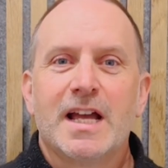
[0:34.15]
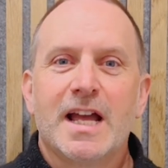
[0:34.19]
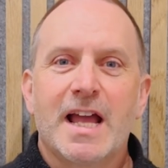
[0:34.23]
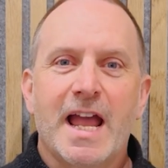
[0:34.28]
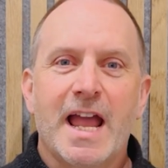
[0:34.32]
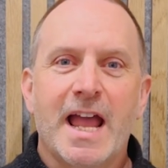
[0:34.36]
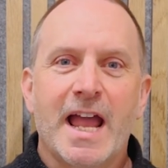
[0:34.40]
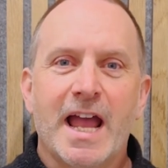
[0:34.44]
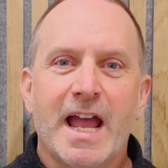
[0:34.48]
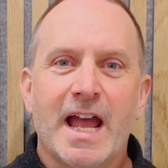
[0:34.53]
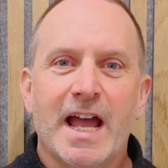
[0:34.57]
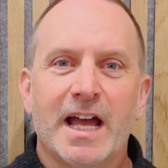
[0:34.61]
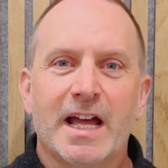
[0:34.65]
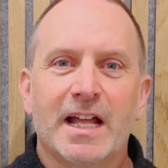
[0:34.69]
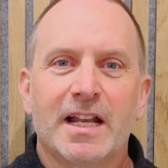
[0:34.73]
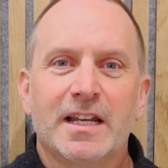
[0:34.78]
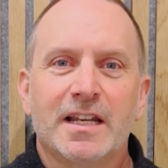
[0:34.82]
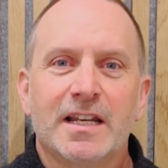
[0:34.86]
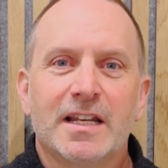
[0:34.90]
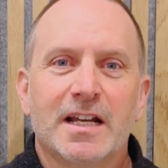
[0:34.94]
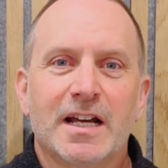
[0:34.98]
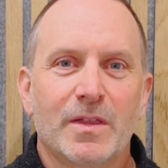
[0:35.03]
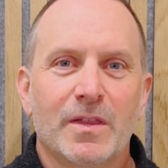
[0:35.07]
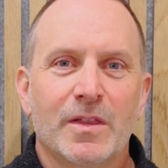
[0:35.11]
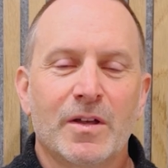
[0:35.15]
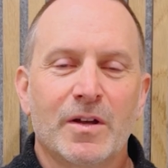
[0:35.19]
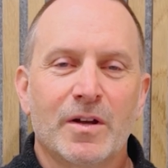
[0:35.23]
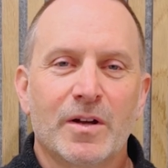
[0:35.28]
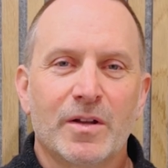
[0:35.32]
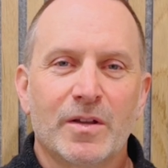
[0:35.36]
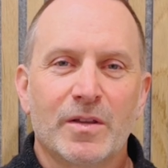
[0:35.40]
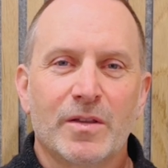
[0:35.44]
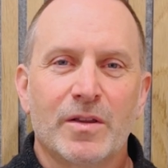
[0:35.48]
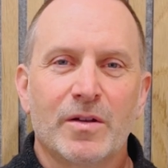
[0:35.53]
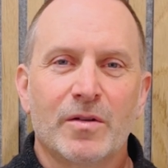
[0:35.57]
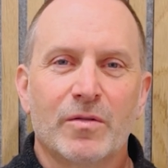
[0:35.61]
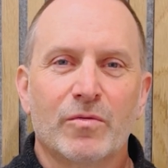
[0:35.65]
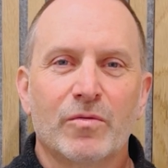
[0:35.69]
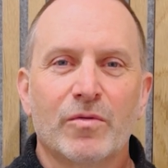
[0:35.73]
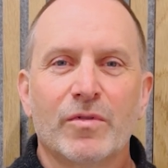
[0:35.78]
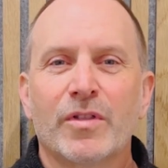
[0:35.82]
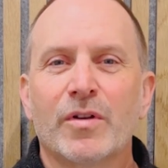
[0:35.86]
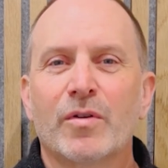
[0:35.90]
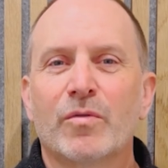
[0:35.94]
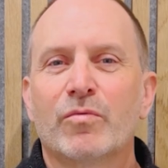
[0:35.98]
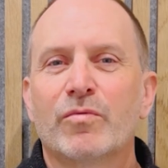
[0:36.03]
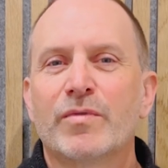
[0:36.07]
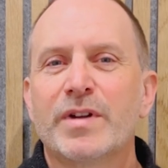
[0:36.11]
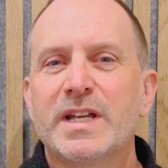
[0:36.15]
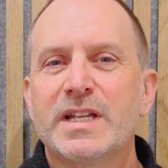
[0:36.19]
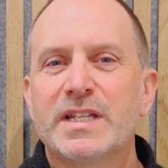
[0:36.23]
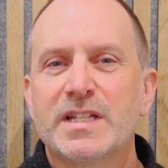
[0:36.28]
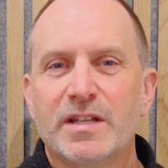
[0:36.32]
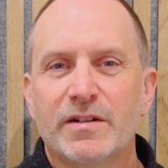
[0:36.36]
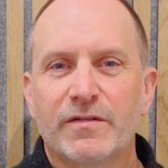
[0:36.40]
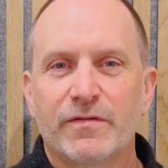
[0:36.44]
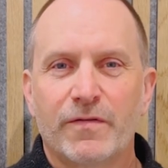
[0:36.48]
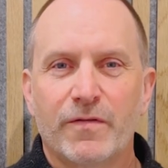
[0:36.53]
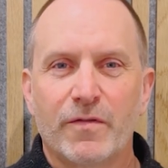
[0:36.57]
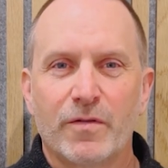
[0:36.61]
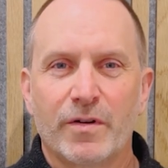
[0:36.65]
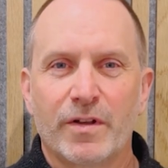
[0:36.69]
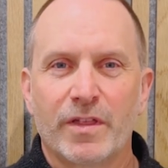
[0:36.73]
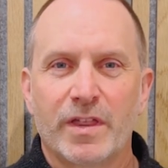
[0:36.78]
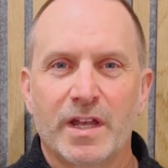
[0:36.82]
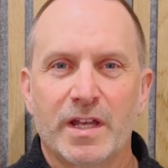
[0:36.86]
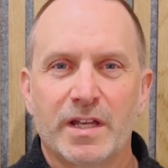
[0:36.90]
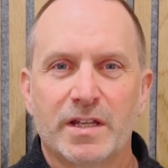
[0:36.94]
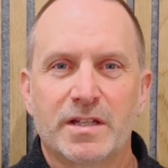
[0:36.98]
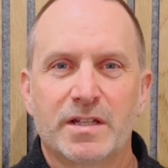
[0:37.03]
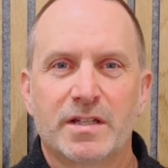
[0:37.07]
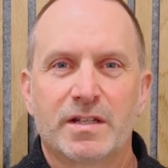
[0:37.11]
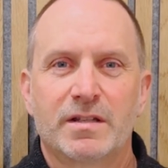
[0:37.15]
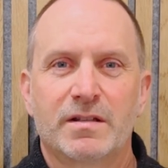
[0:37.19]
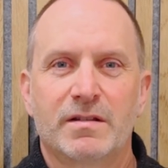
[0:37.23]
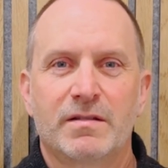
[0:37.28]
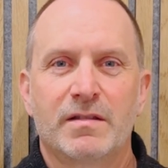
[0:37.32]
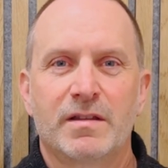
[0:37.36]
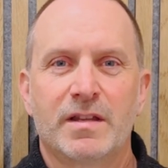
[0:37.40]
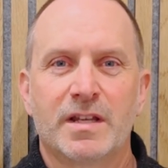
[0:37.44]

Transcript: And the reason for this